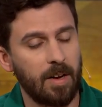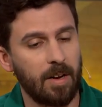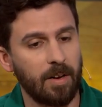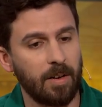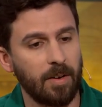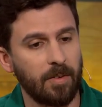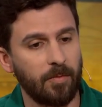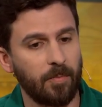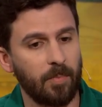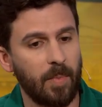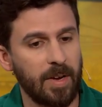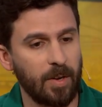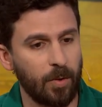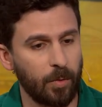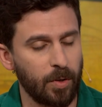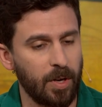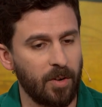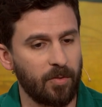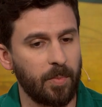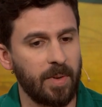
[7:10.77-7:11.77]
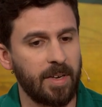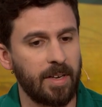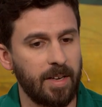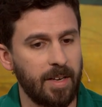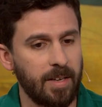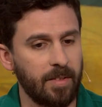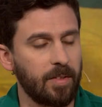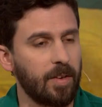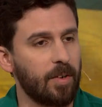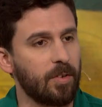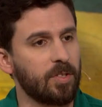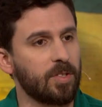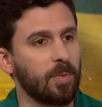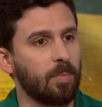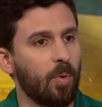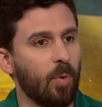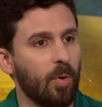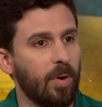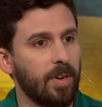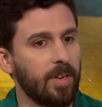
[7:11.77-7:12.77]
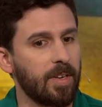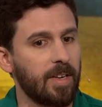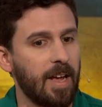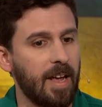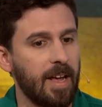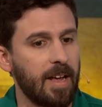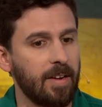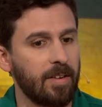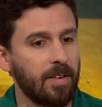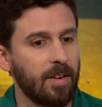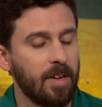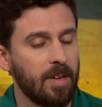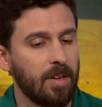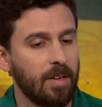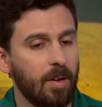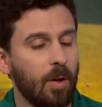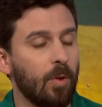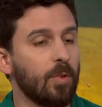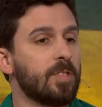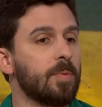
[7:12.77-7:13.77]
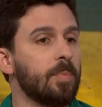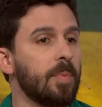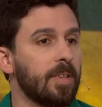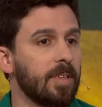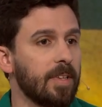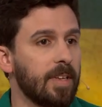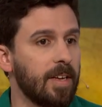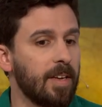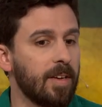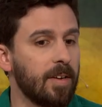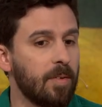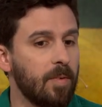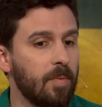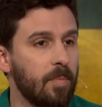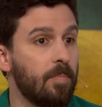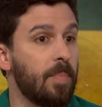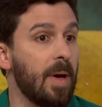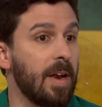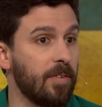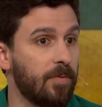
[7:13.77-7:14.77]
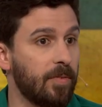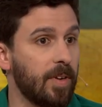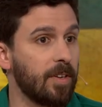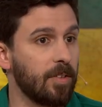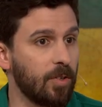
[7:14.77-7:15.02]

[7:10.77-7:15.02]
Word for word: of my own government in their support can ultimately benefit